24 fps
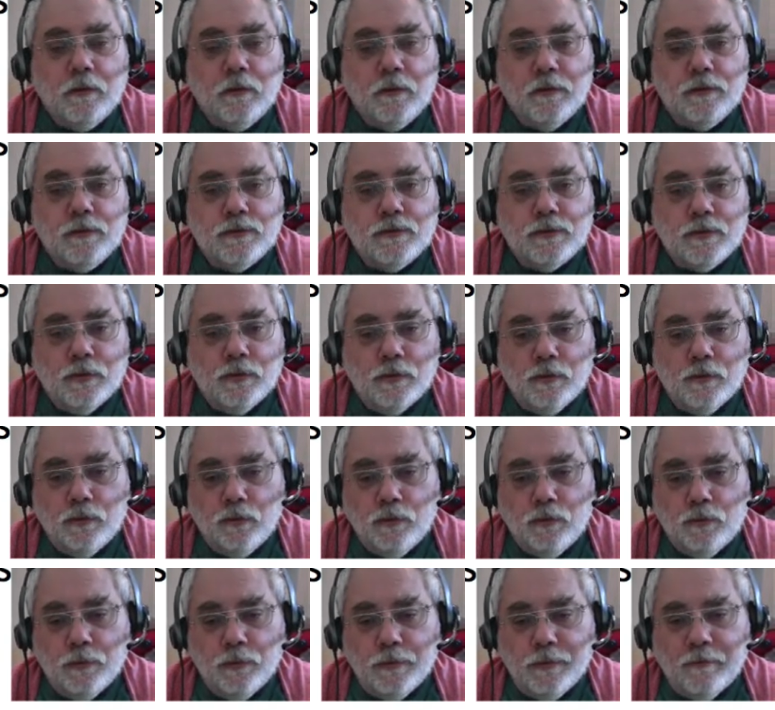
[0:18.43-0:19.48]

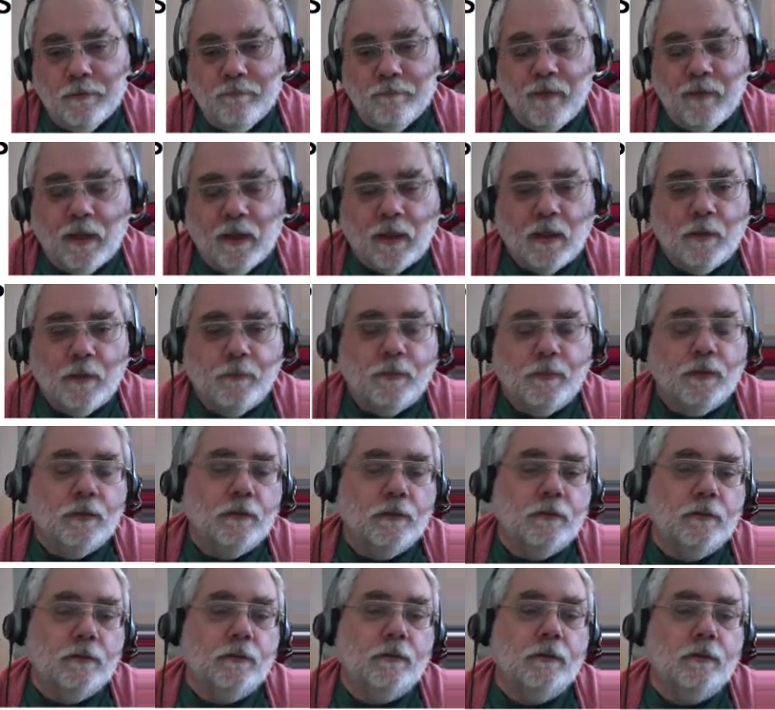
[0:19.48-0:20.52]
to develop
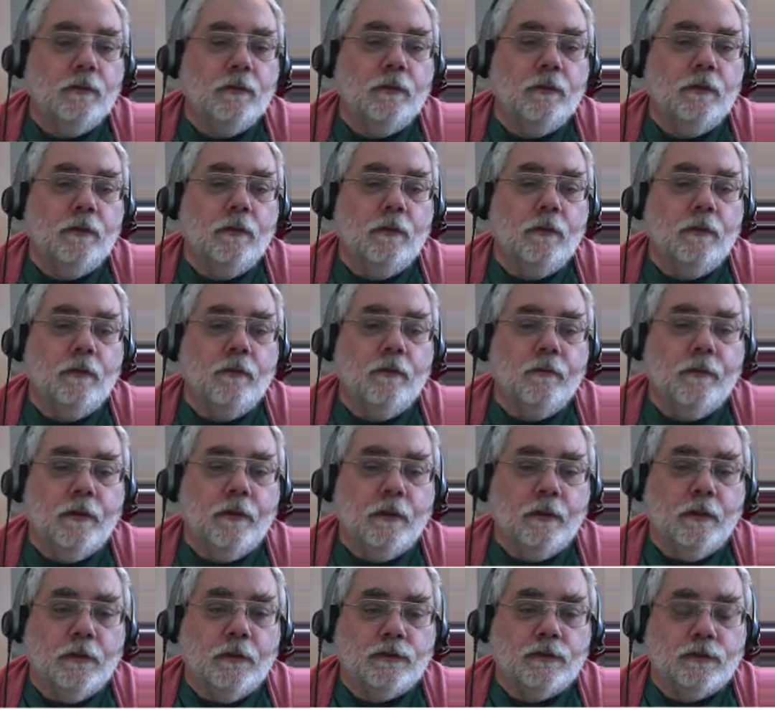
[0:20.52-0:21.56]

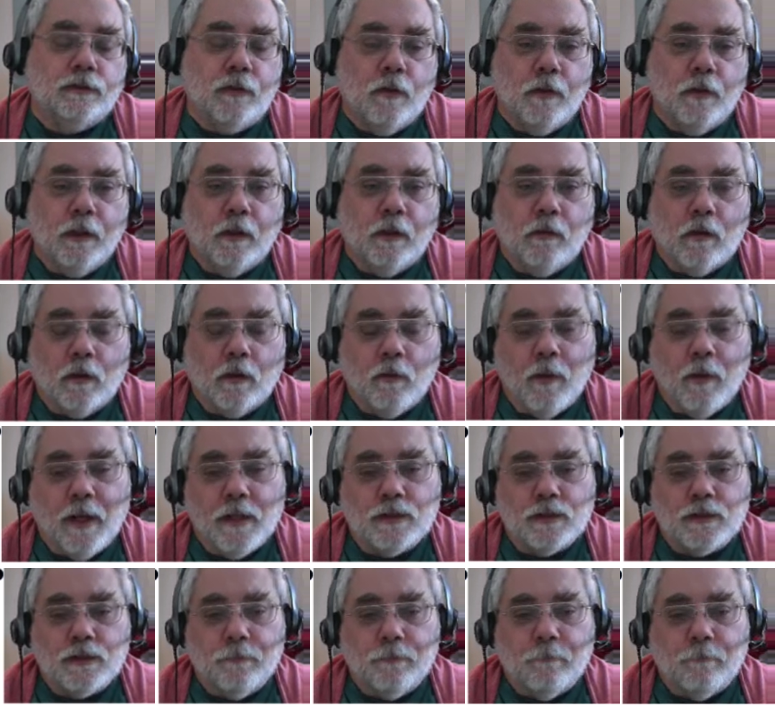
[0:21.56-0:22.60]
the Schrodinger equation.